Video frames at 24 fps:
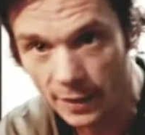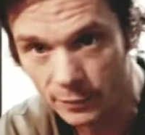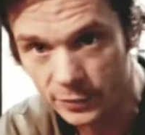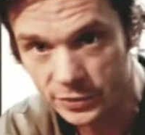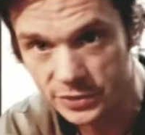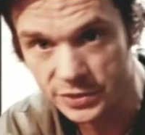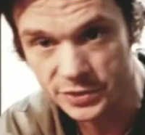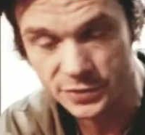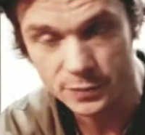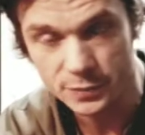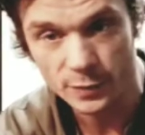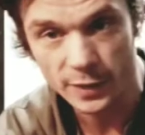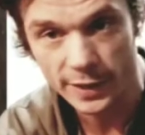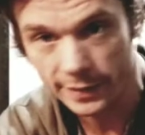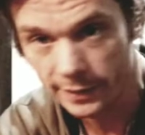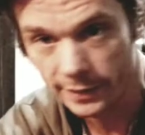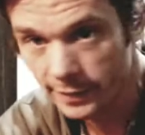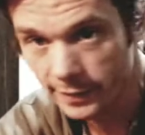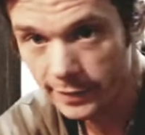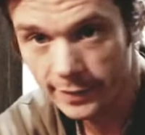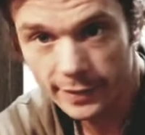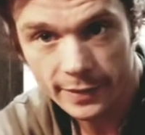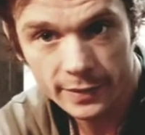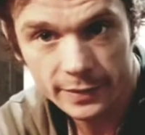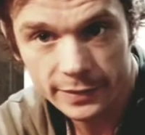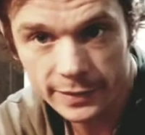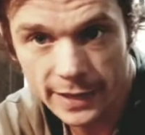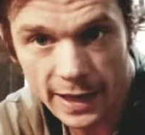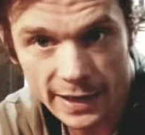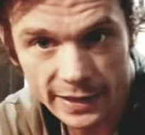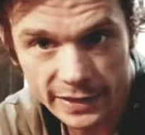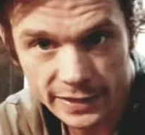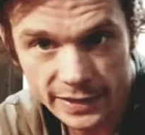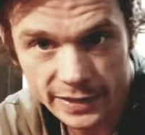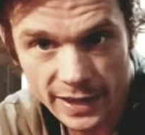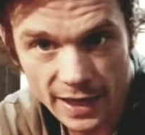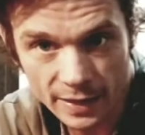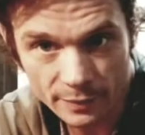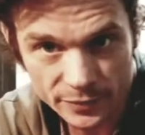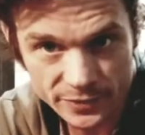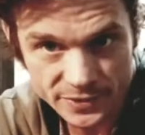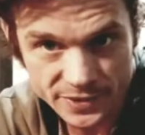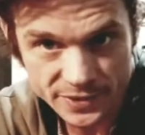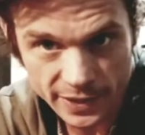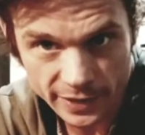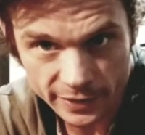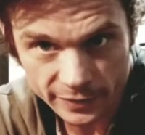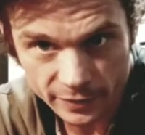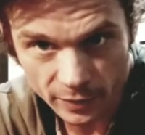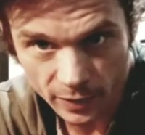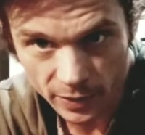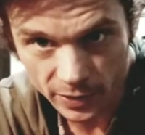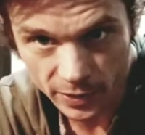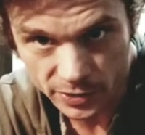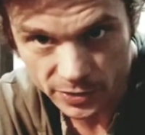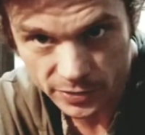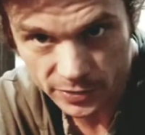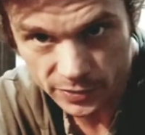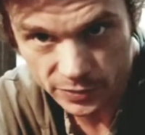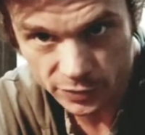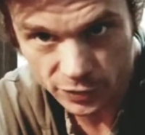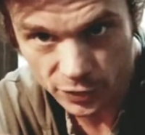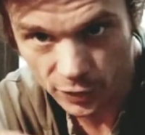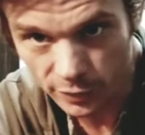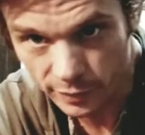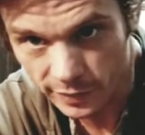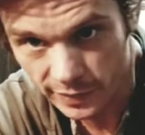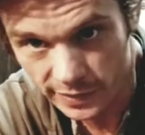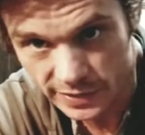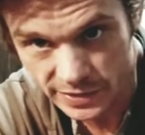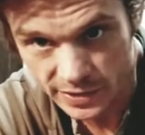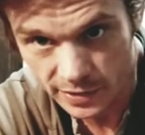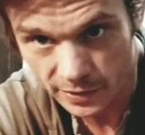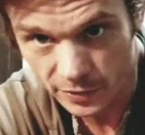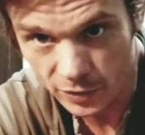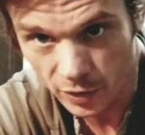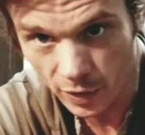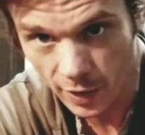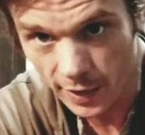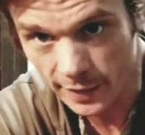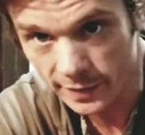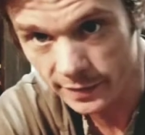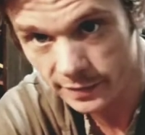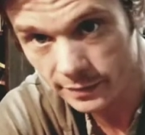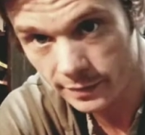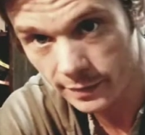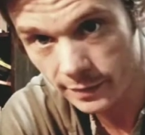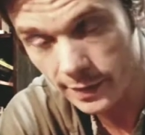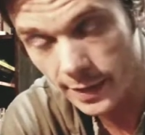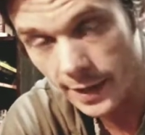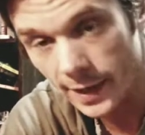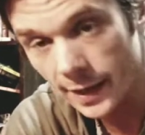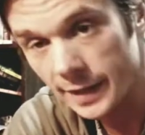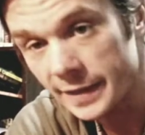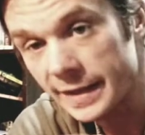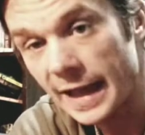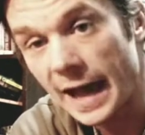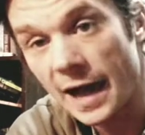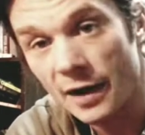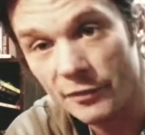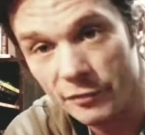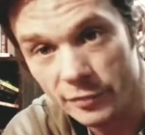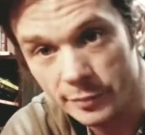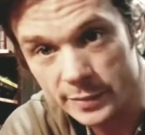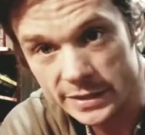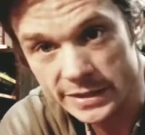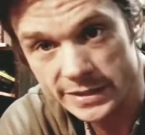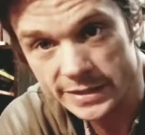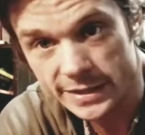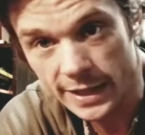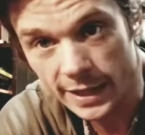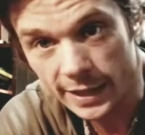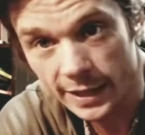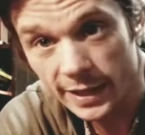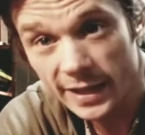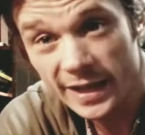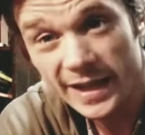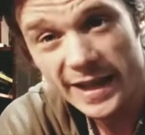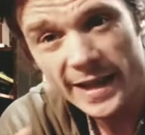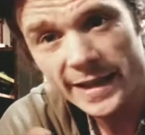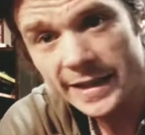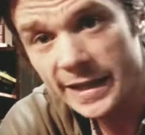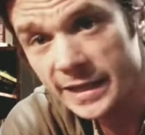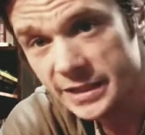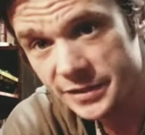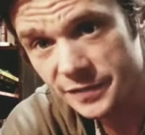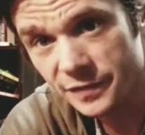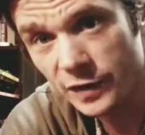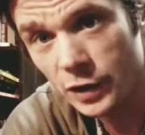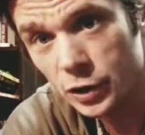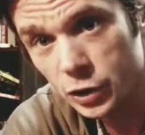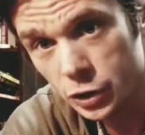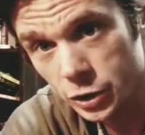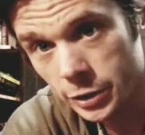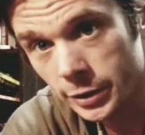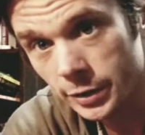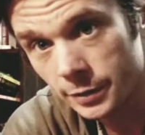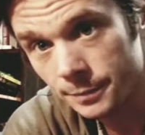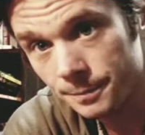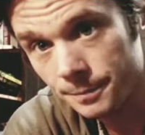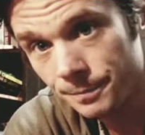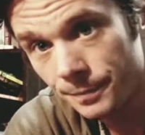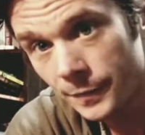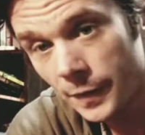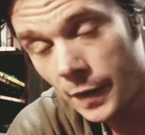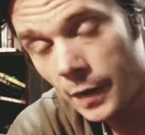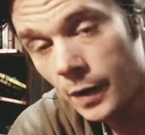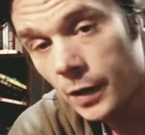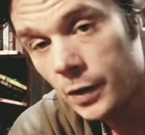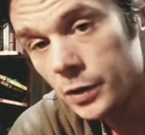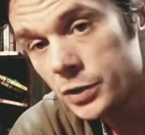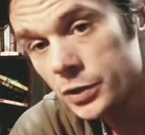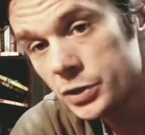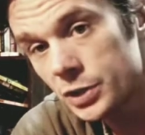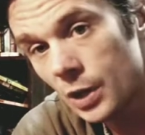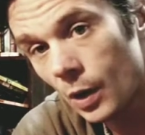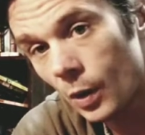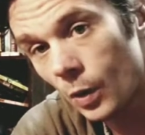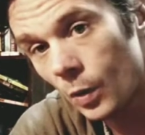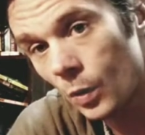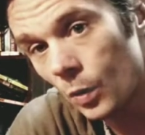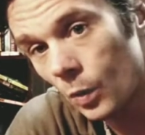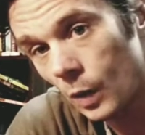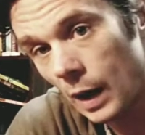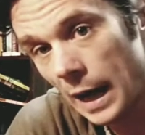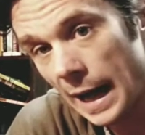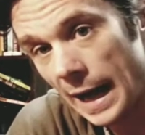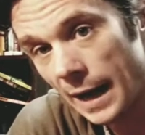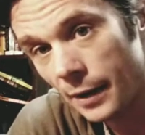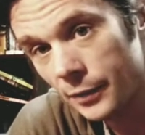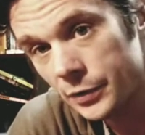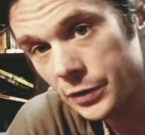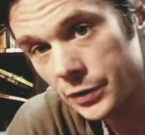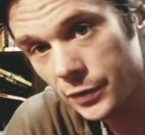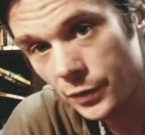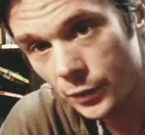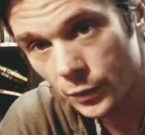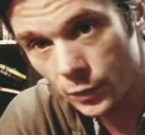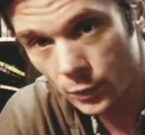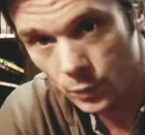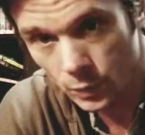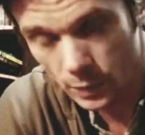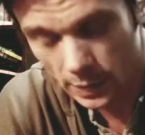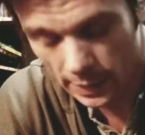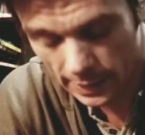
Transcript: which is what 99% of dogs do because they're taught down from a sit. That's functional. So how you